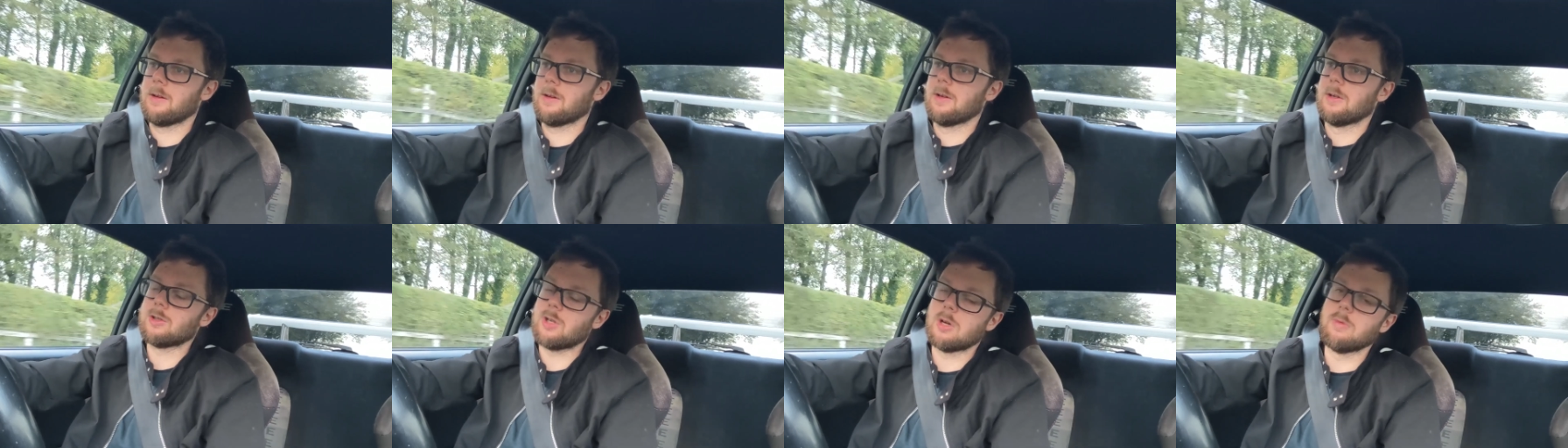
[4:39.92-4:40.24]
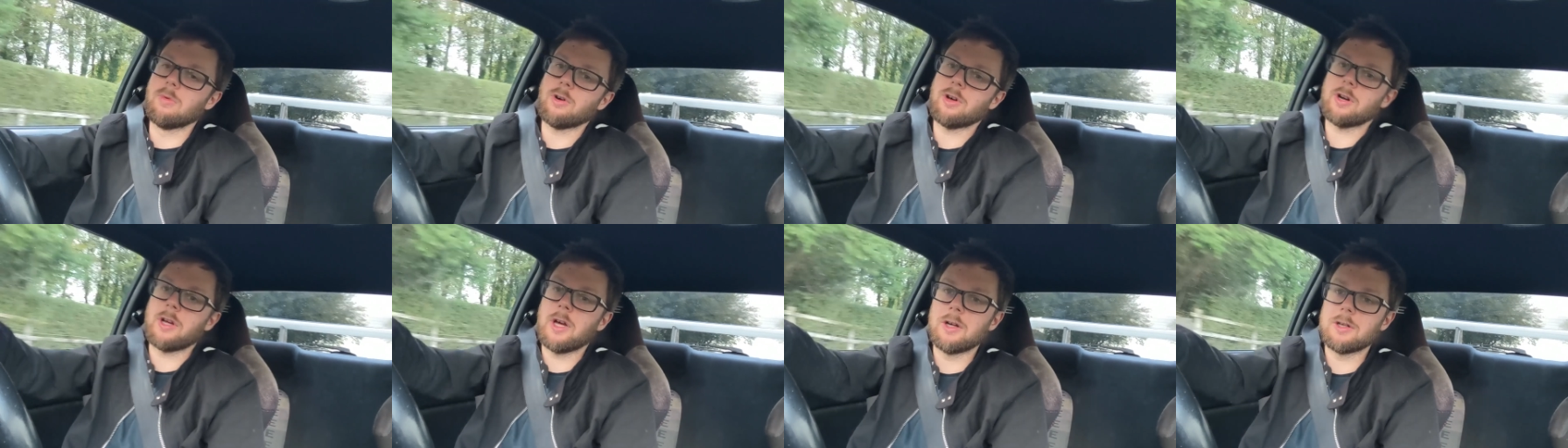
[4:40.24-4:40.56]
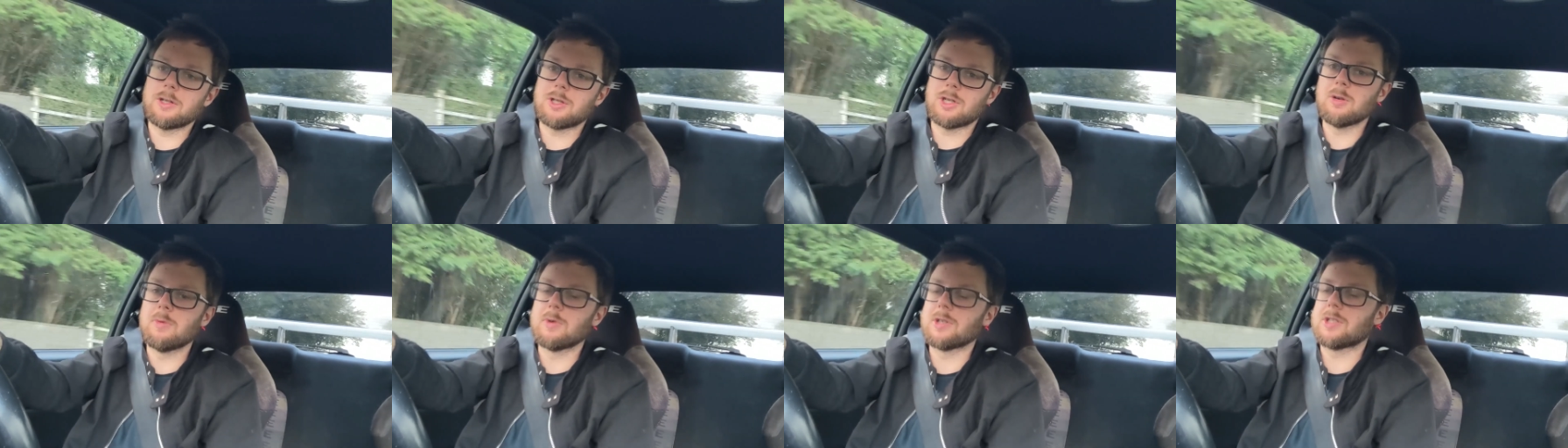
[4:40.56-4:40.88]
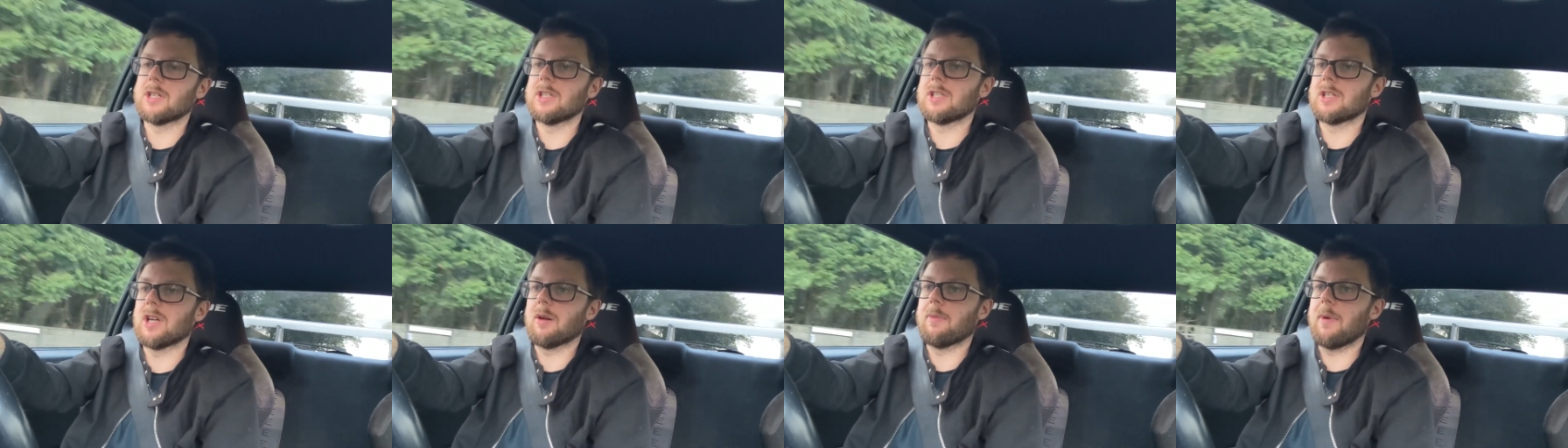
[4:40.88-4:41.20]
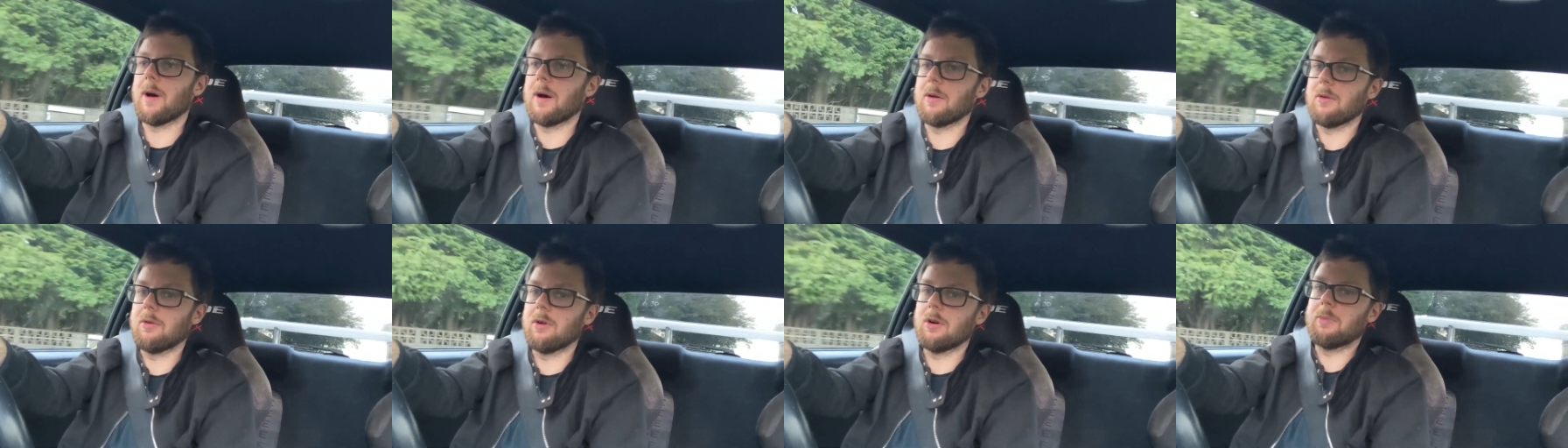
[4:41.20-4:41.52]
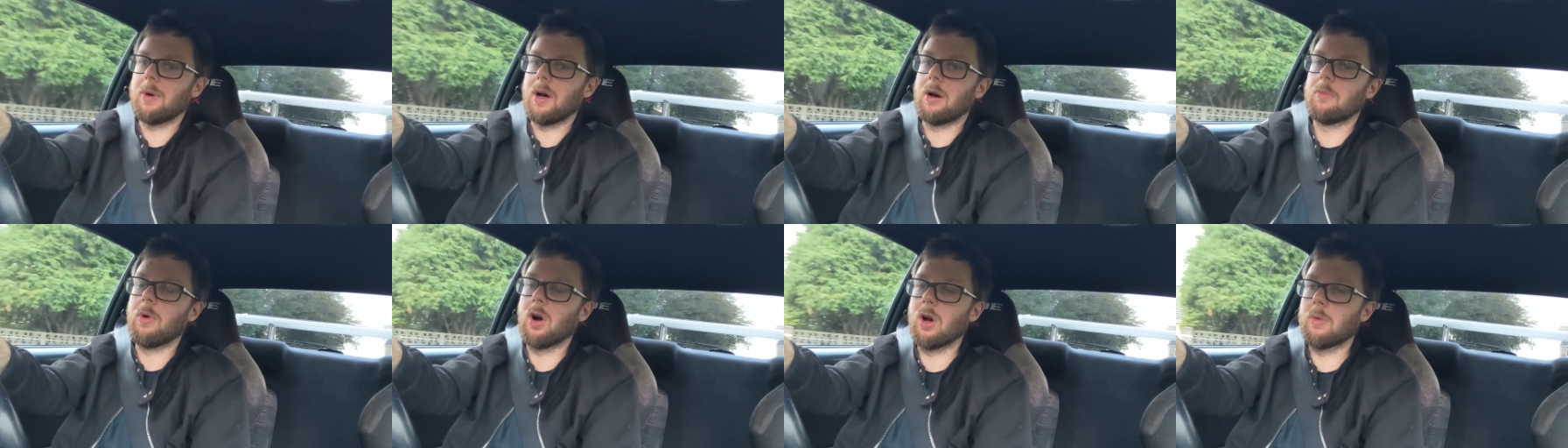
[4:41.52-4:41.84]
So I'm not going to go into too much detail
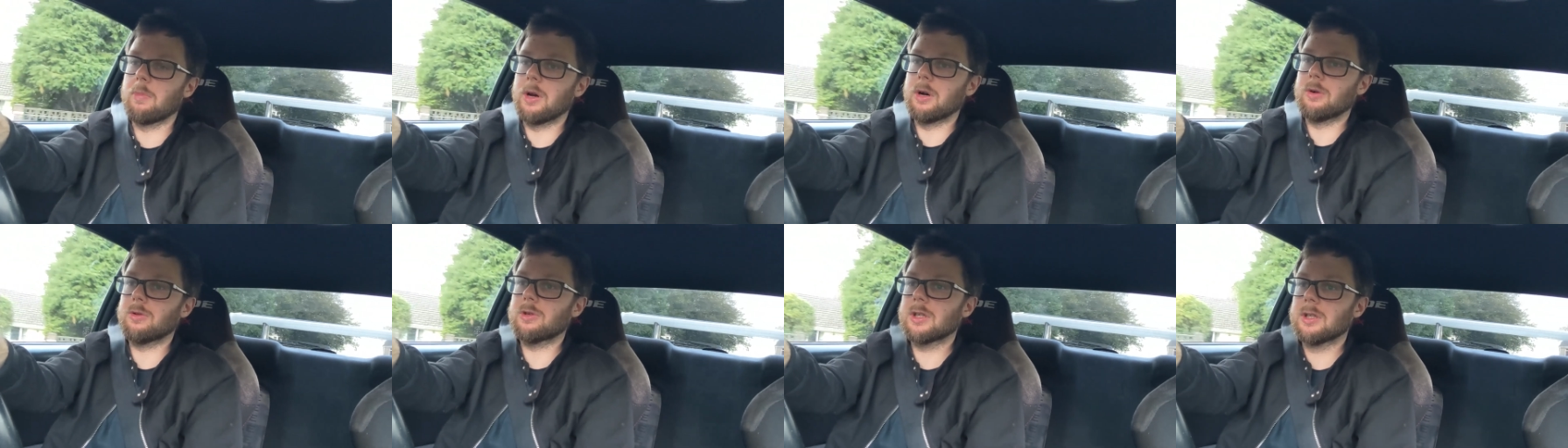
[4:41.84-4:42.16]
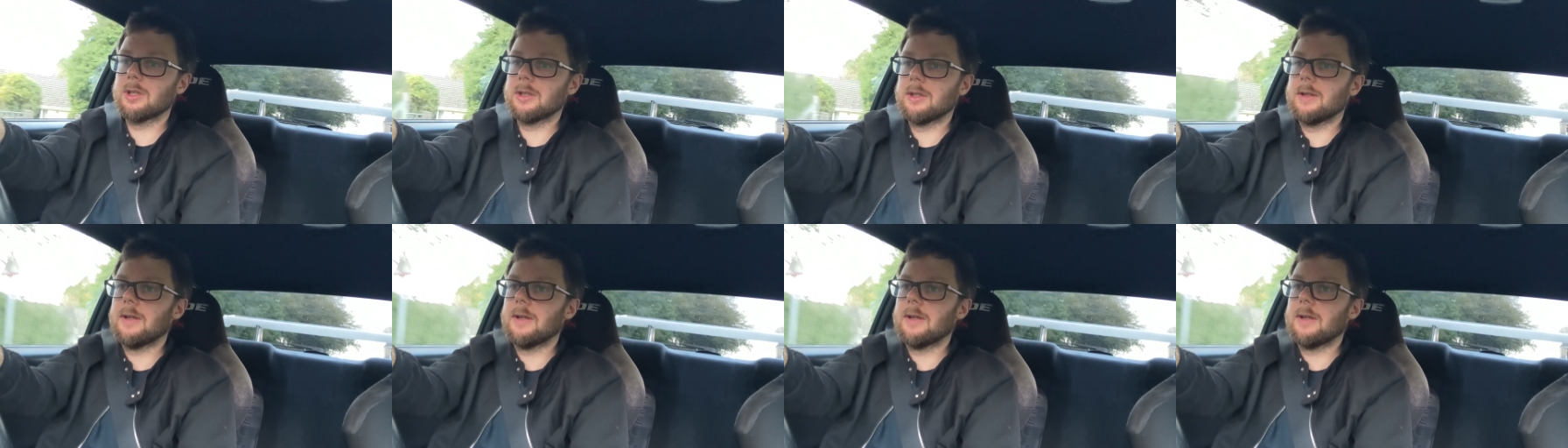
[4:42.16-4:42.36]
about my build,